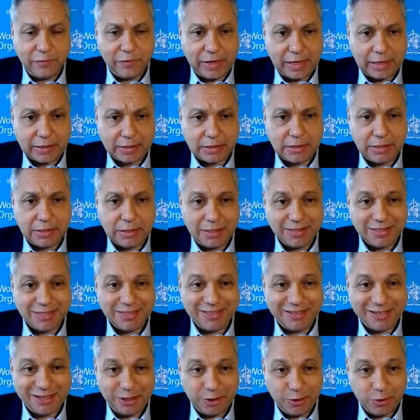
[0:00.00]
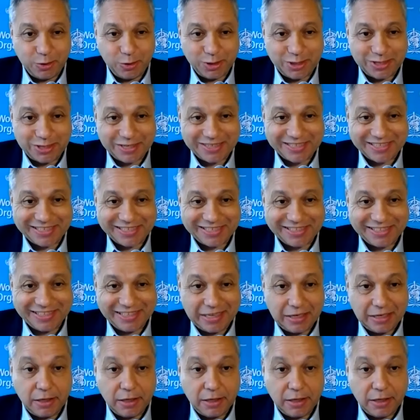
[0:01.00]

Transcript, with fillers: vaccines that it uses.